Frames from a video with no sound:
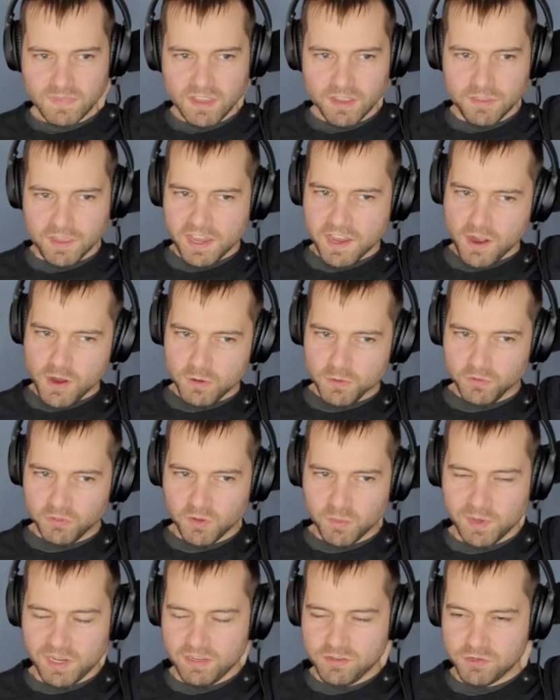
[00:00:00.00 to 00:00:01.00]
they own
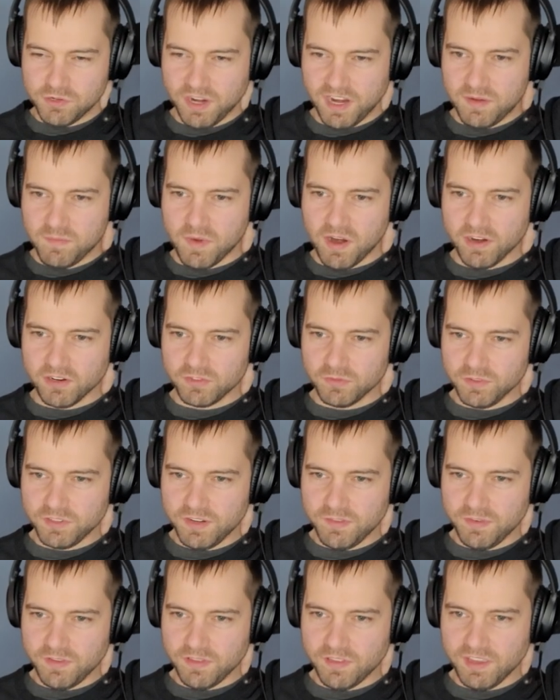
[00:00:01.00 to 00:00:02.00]
so many trademarks for
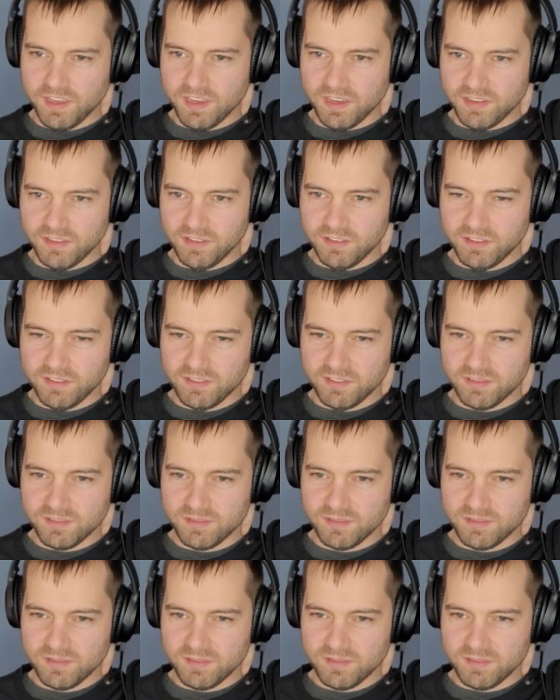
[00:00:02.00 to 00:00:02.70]
different things.